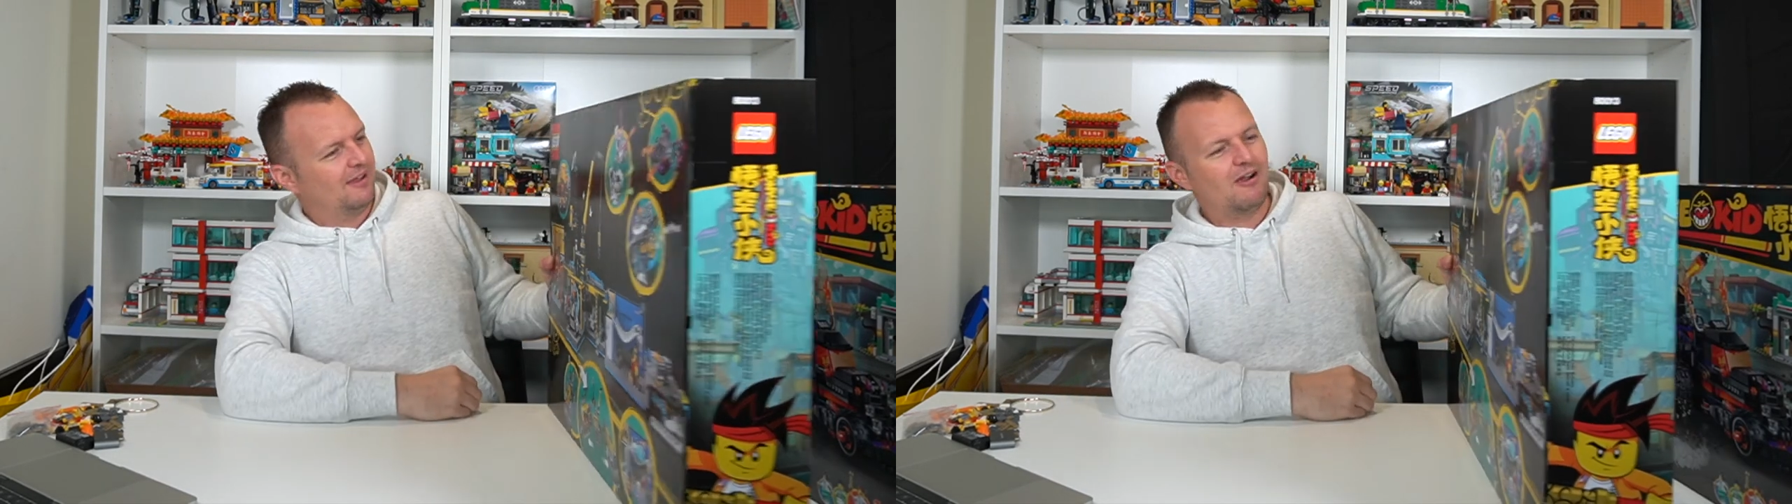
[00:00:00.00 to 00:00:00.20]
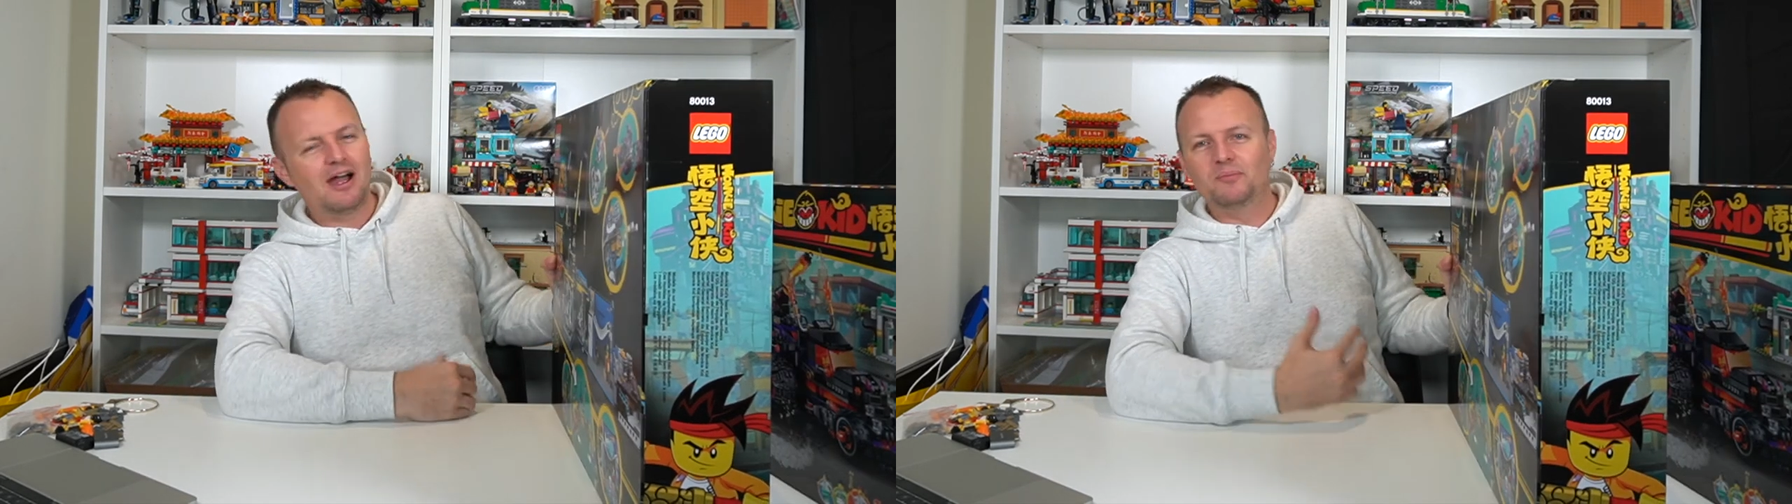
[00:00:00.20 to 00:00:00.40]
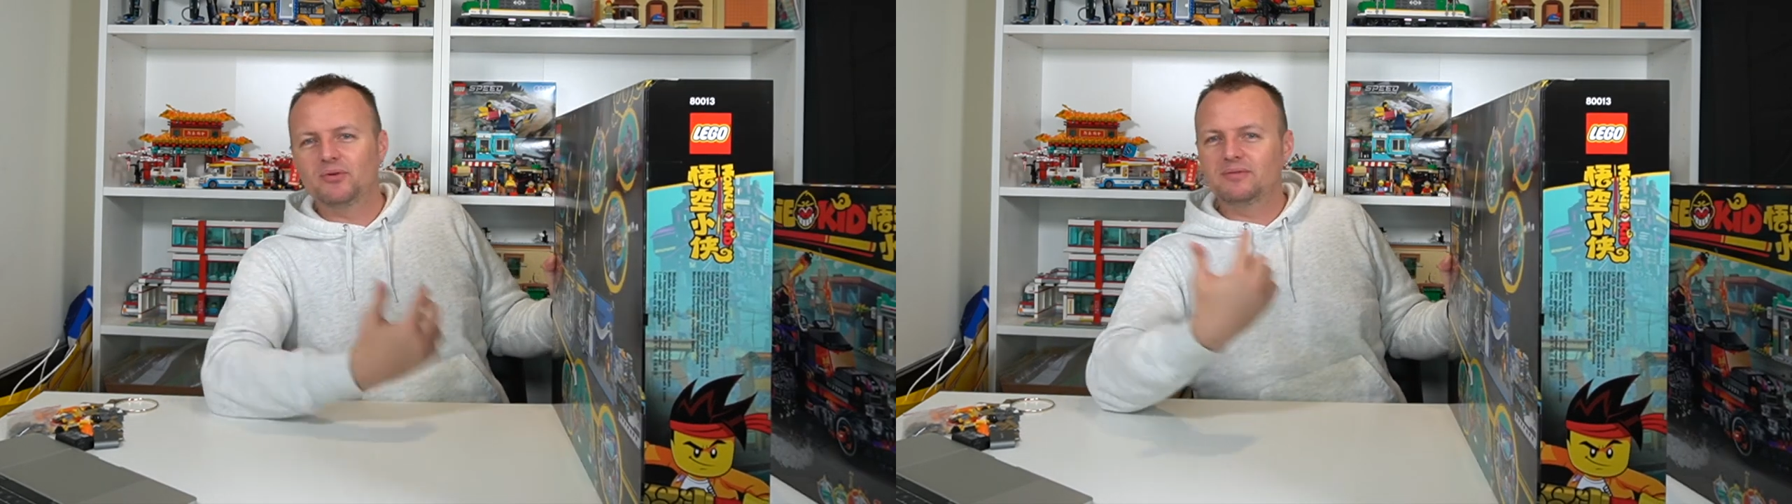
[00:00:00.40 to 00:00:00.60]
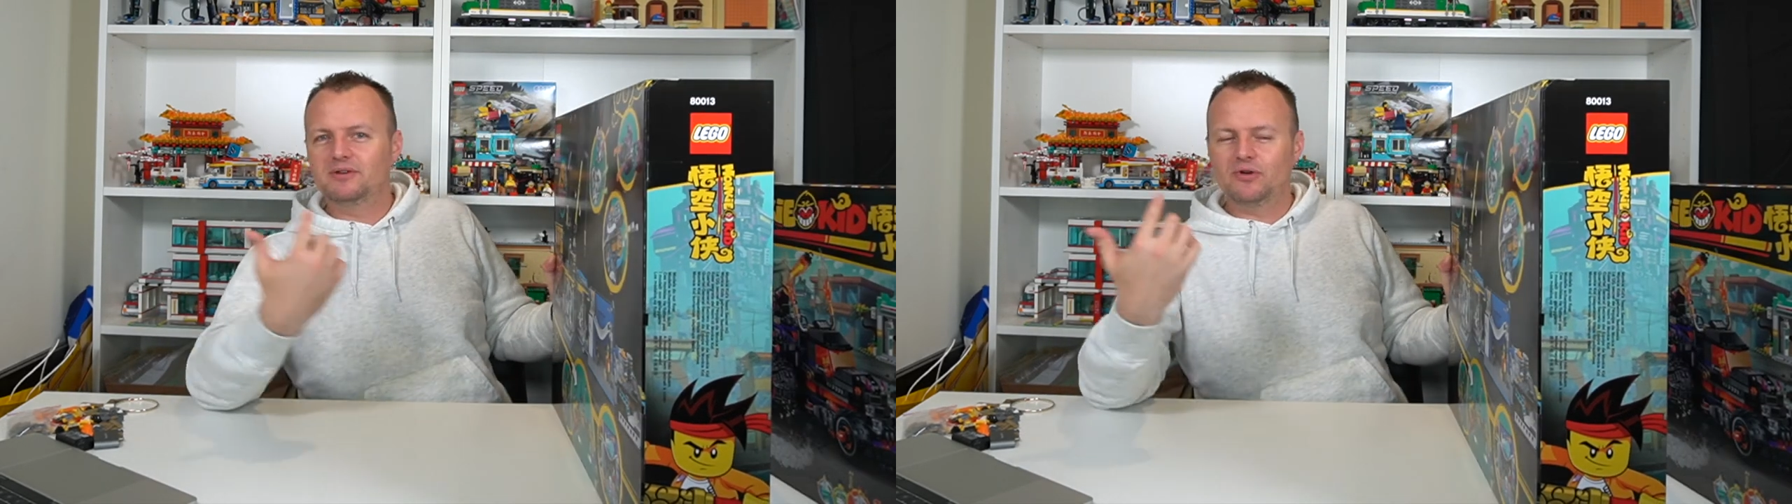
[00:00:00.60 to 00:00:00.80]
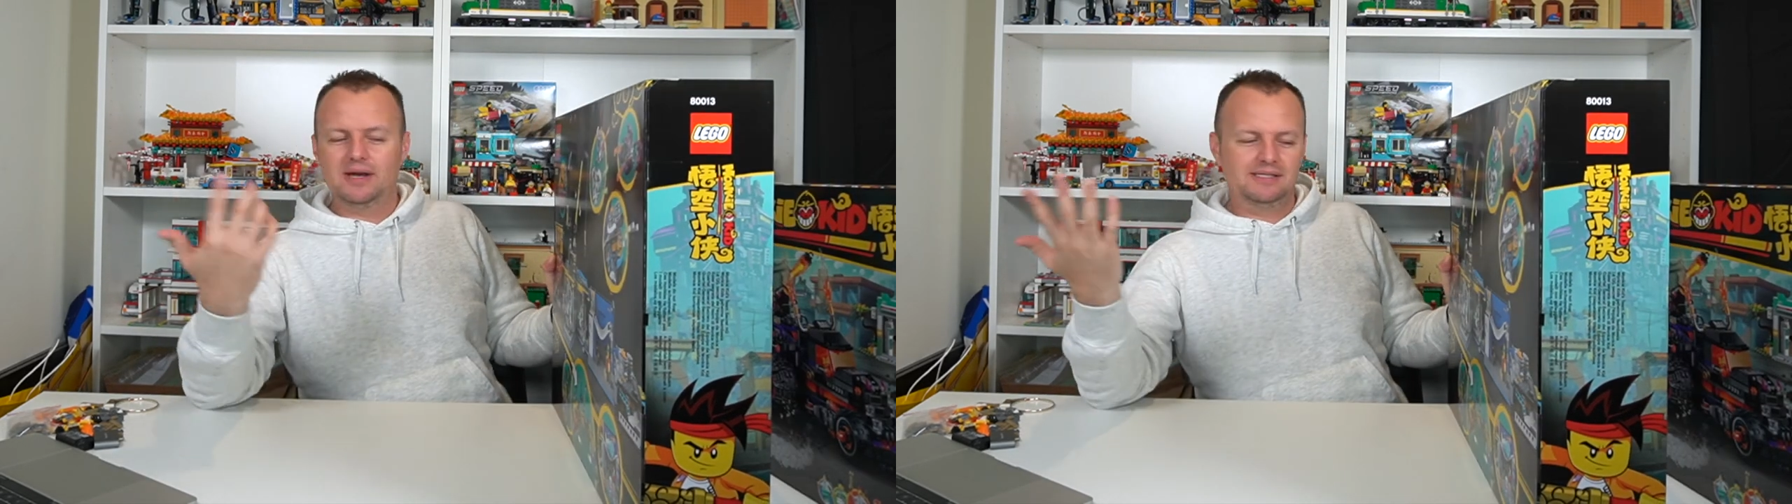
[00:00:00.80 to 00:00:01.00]
Alright, I'm probably
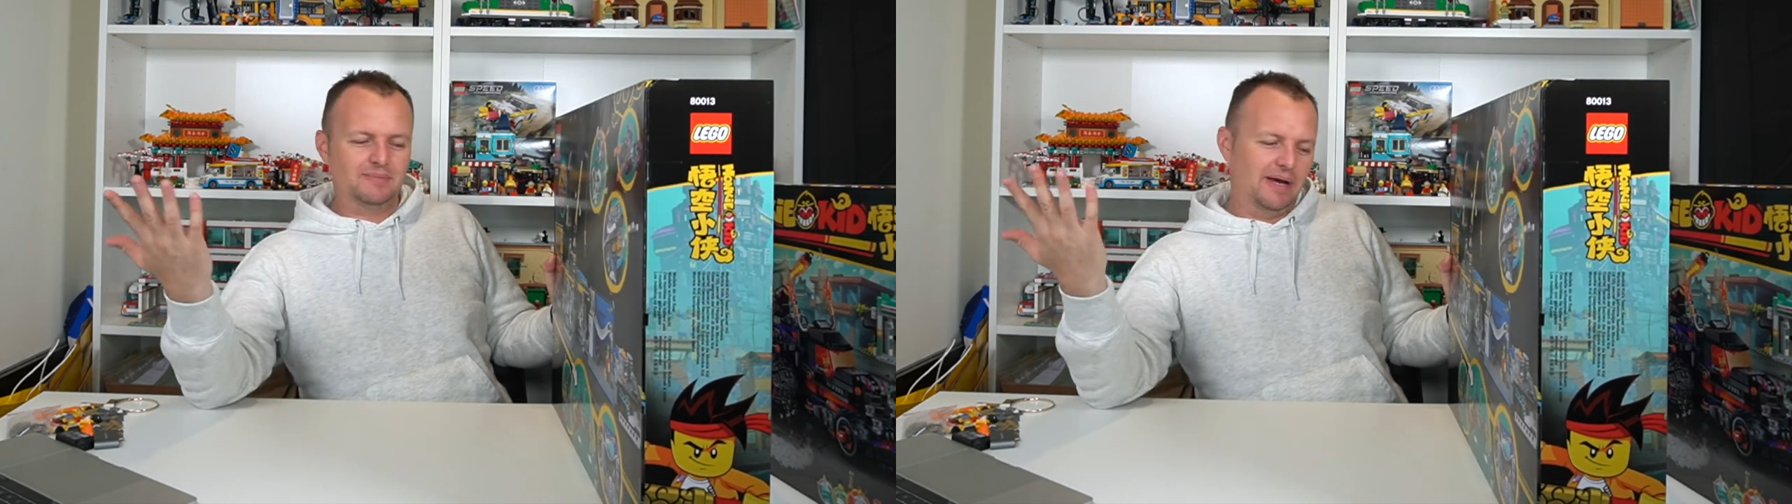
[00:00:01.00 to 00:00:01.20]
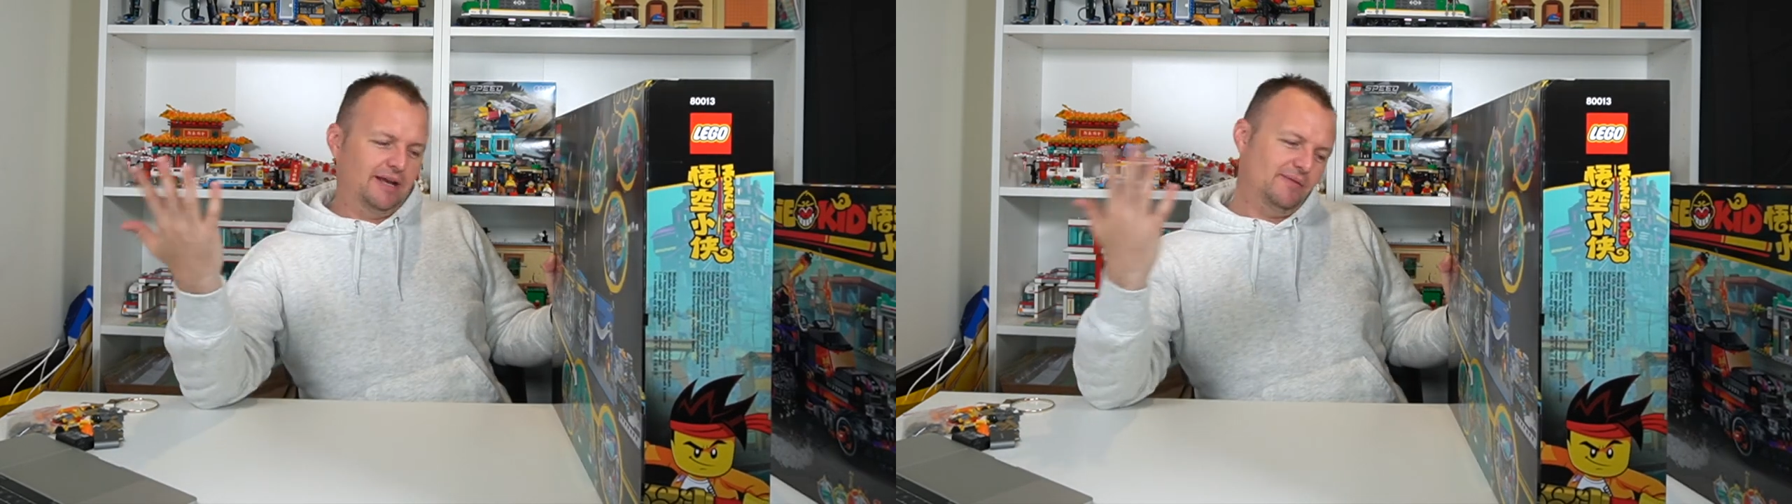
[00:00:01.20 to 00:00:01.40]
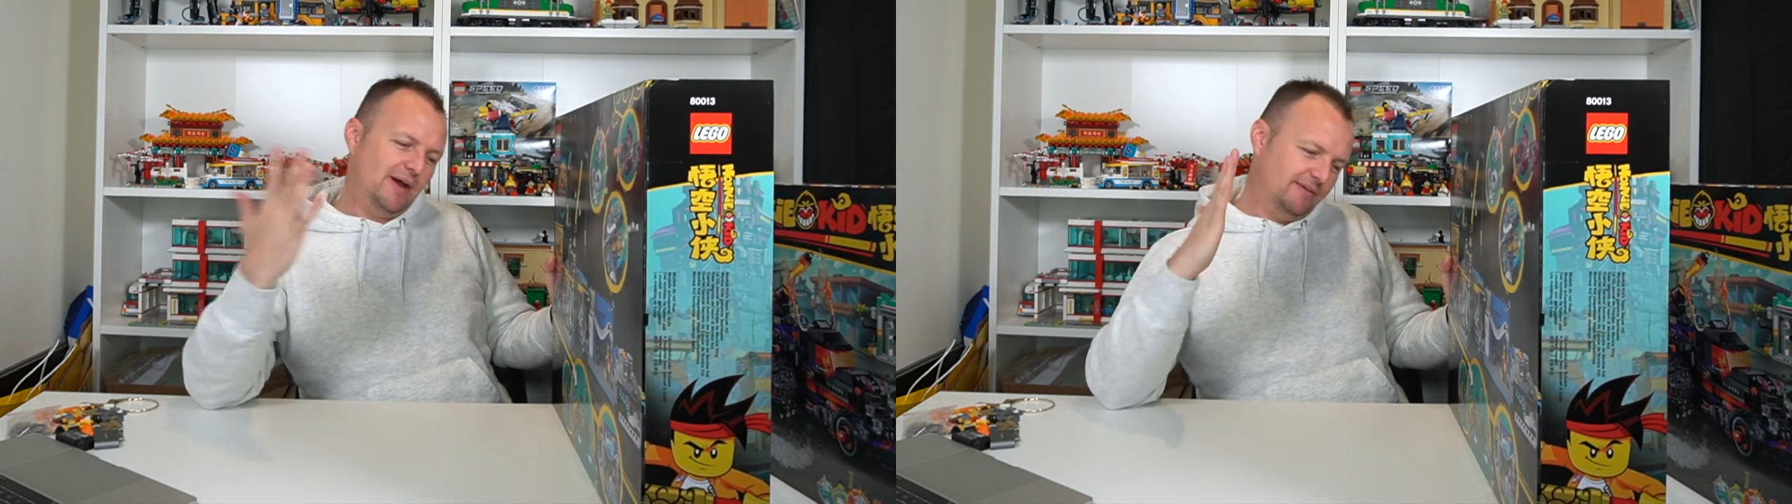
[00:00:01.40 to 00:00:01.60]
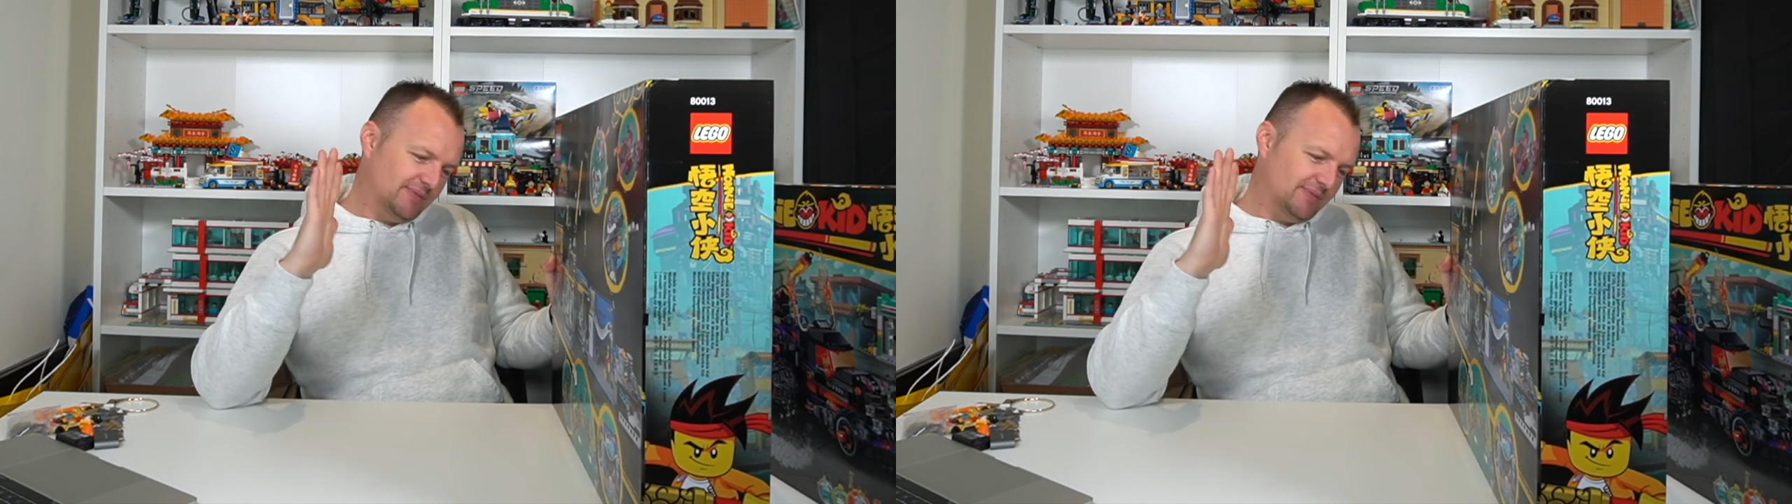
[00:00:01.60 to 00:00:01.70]
crazy, but anyway,